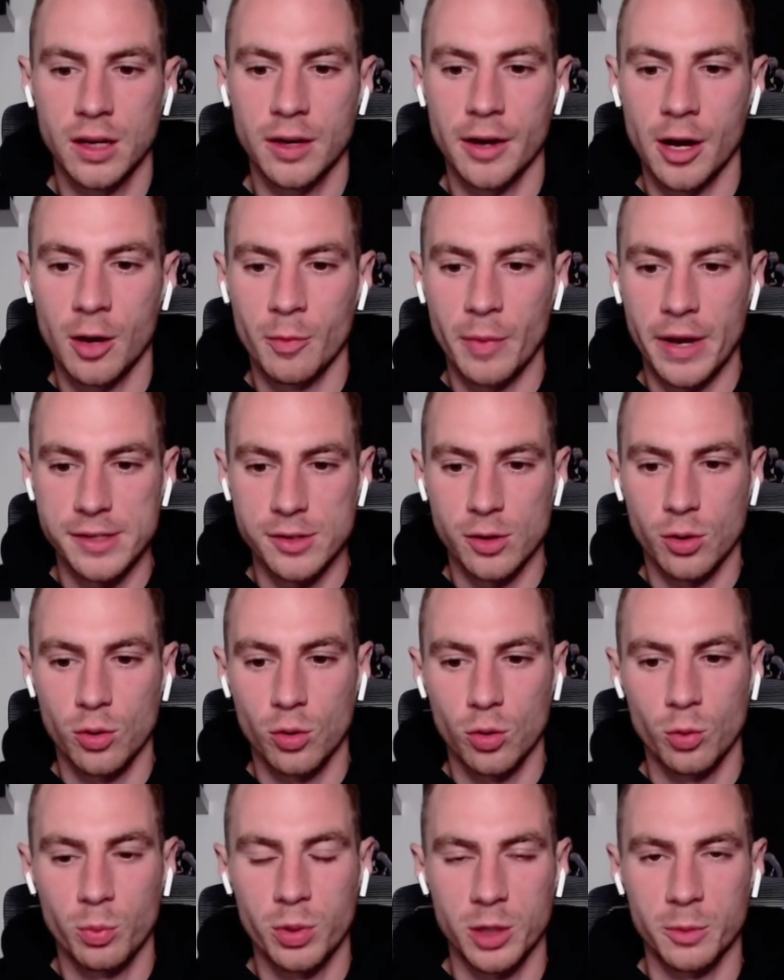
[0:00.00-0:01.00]
As a
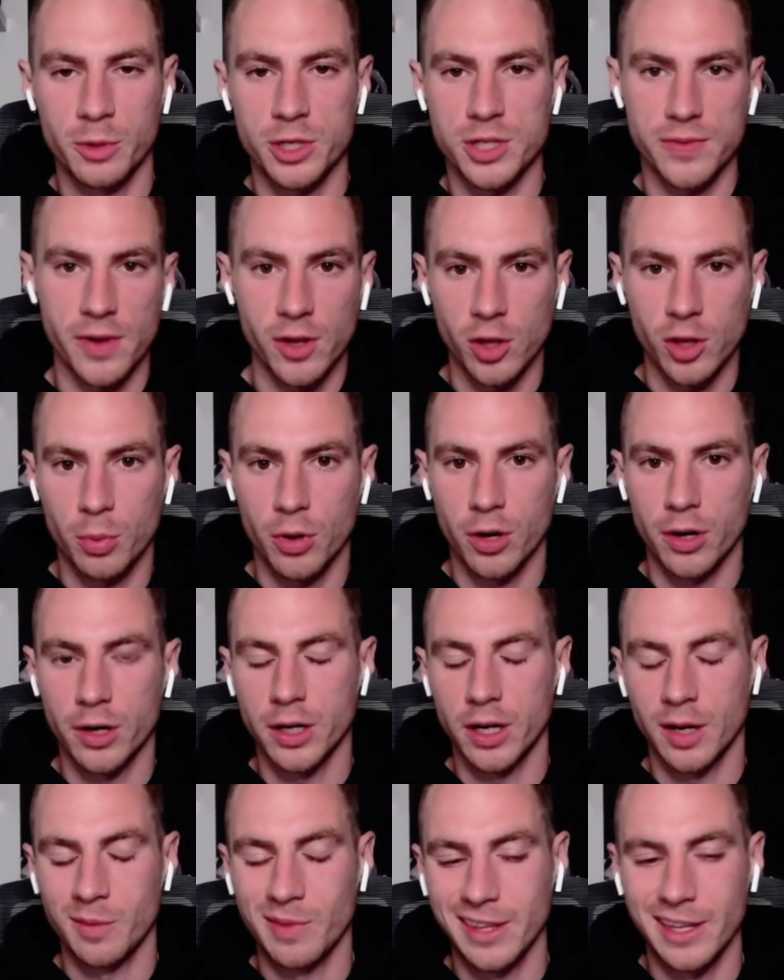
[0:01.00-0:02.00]
whole, pretty much fell
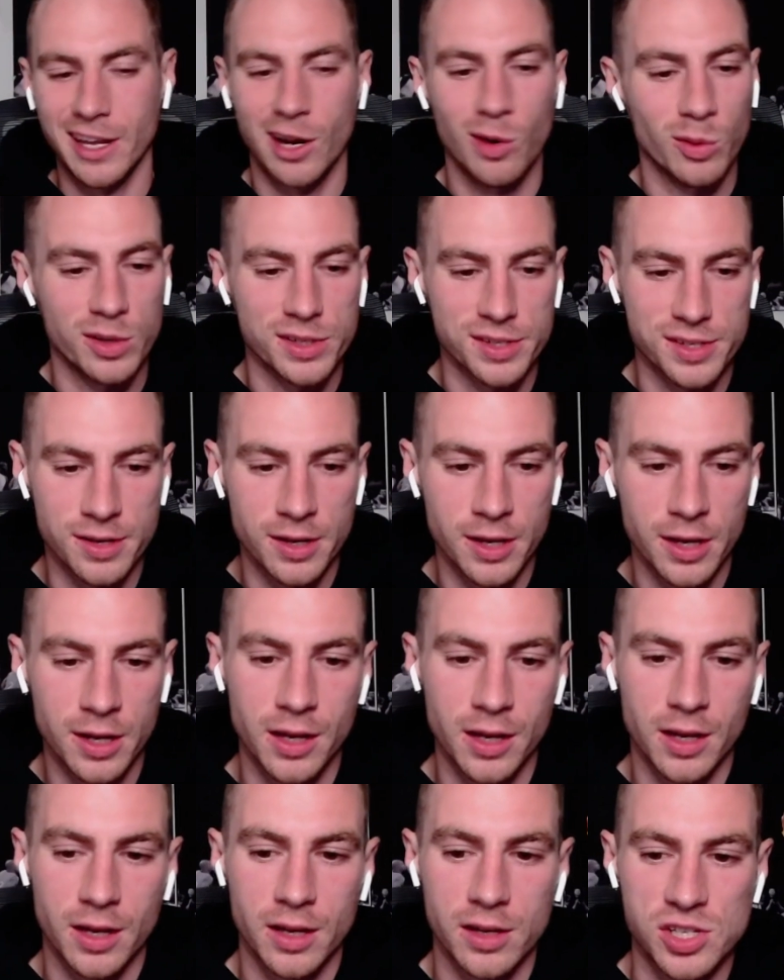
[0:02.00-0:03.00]
apart. I mean, there was
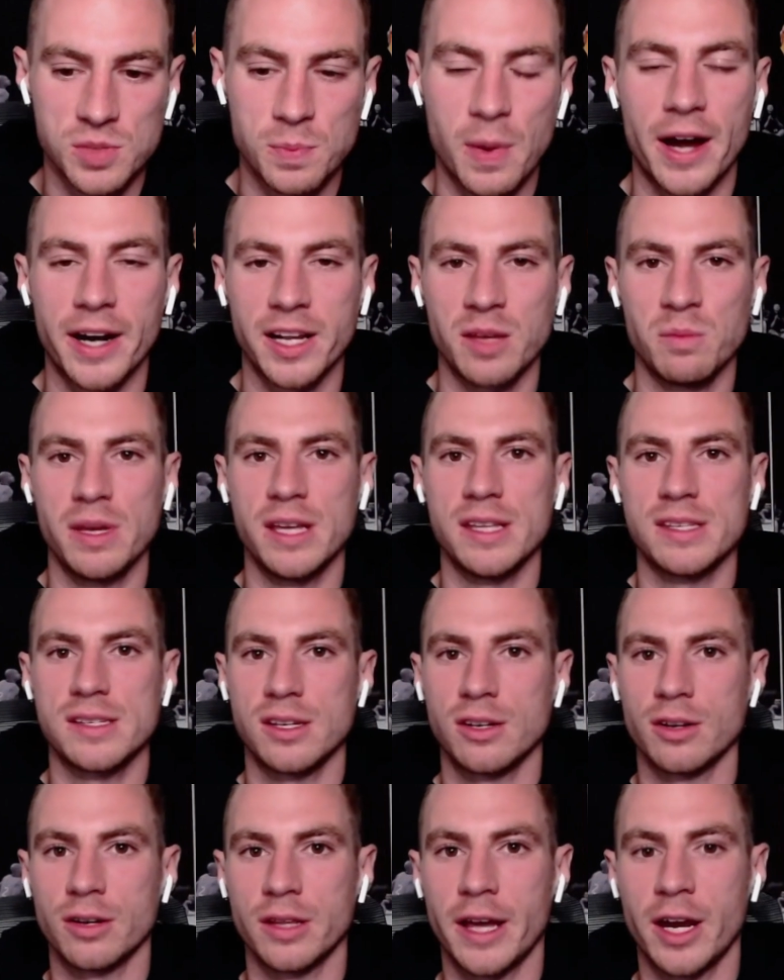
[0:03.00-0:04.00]
spotty beats
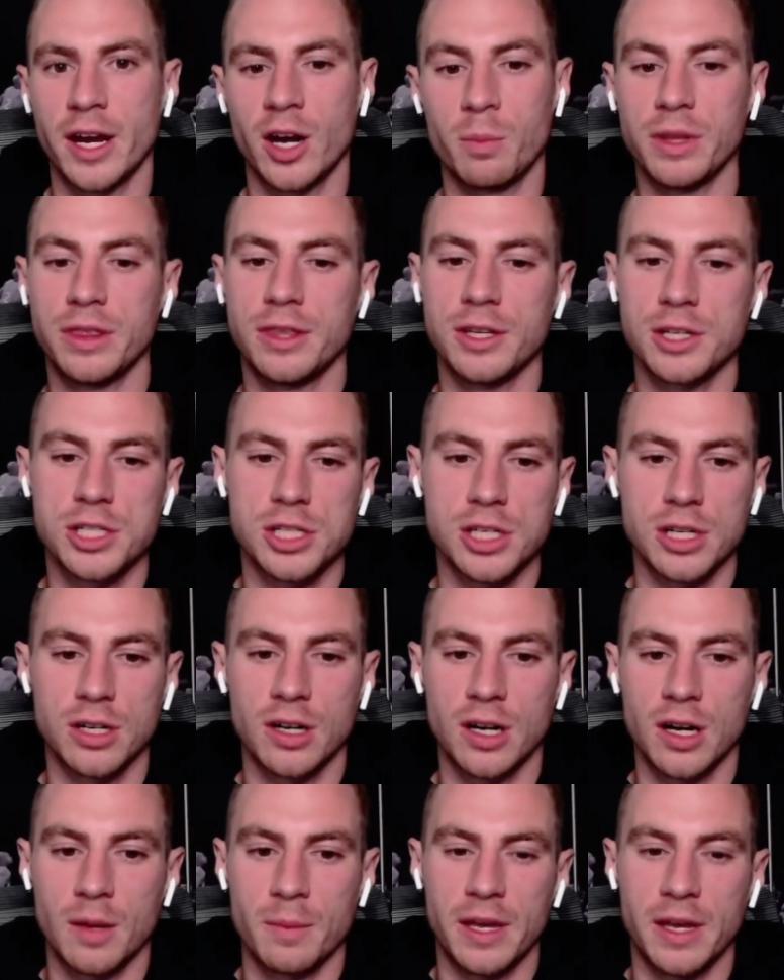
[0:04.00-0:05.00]
here or there, but this
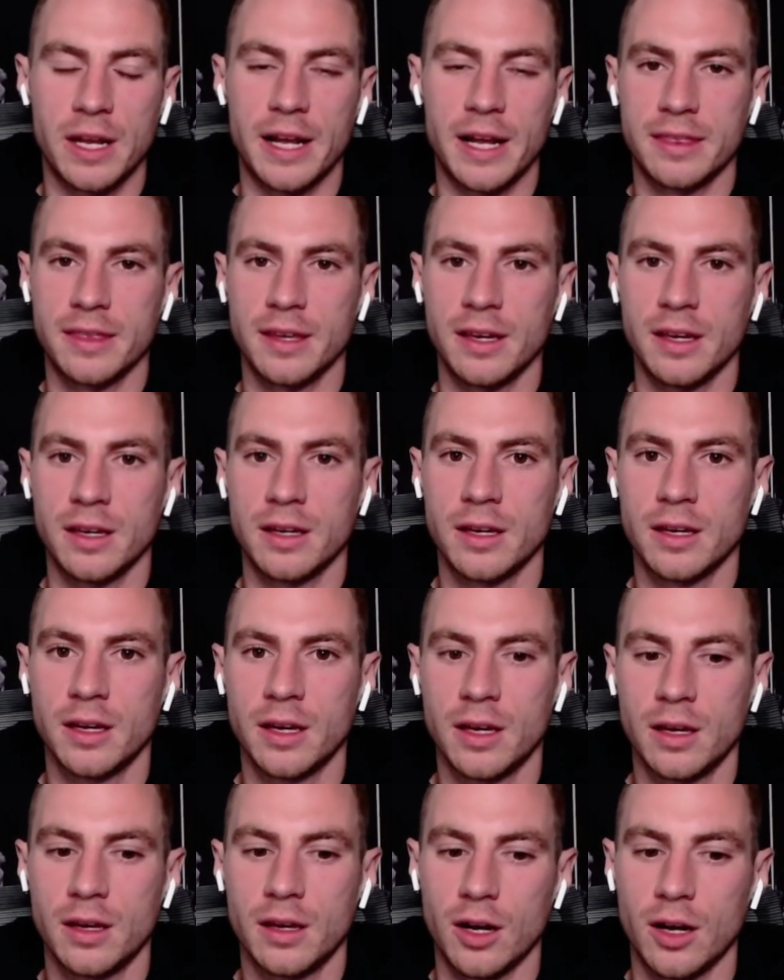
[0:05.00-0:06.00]
year, I mean, I think
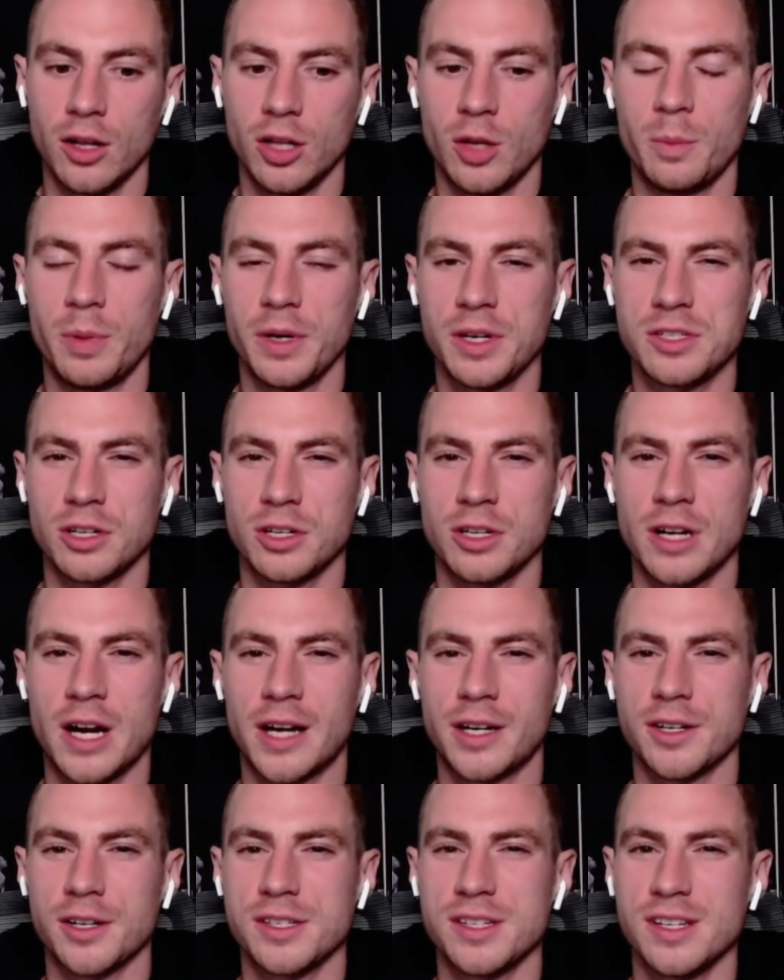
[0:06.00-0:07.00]
Olympics or
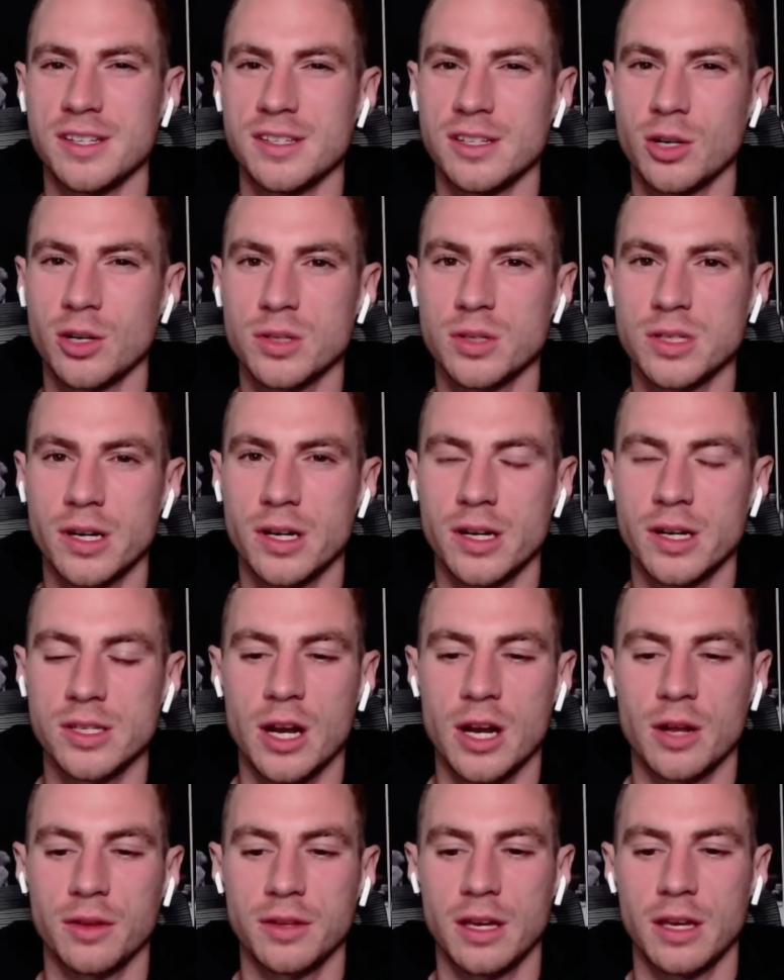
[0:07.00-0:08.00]
not, our season goes on, so
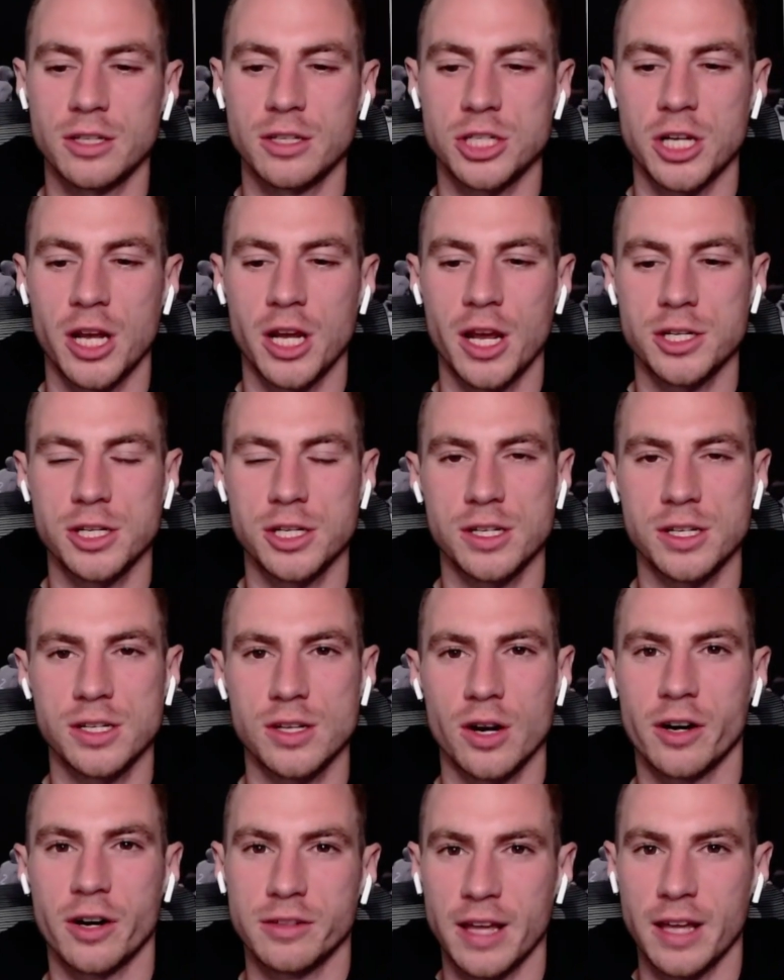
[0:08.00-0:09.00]
I don't think it changes
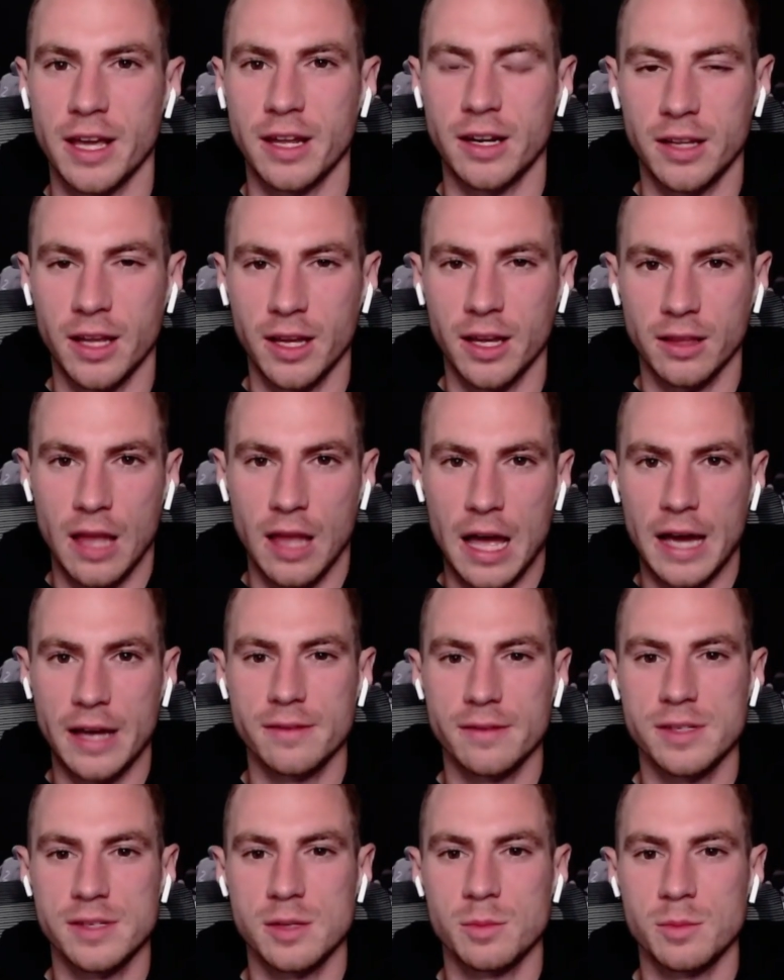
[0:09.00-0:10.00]
our day-to-day
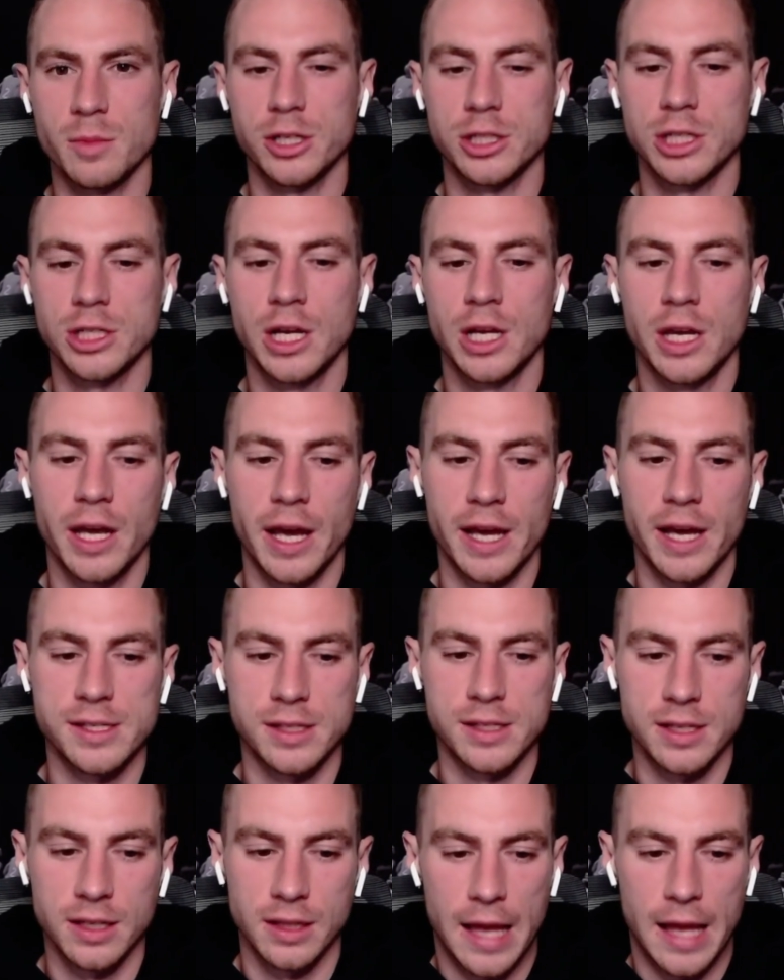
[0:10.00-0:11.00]
lives as much as
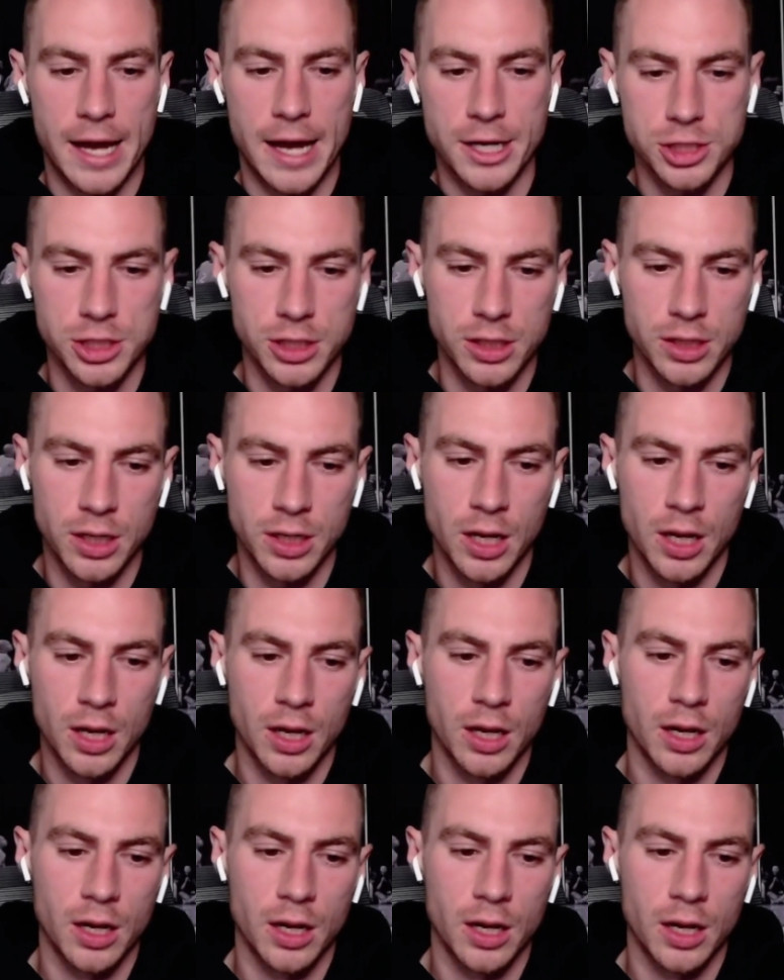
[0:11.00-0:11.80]
it did last year.